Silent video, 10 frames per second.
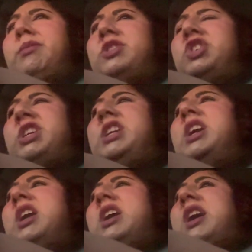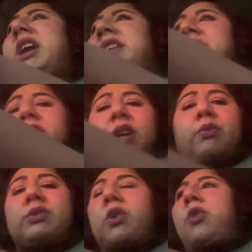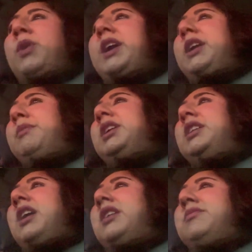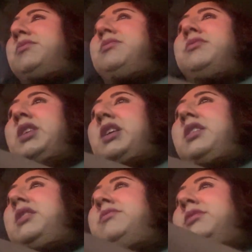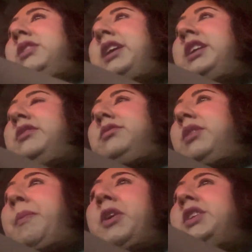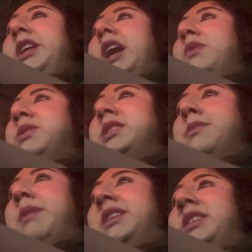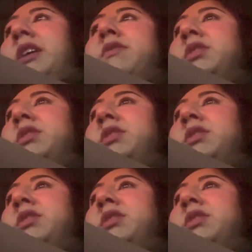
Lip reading: and everything was all right. I mean, like, apparently I was the best ever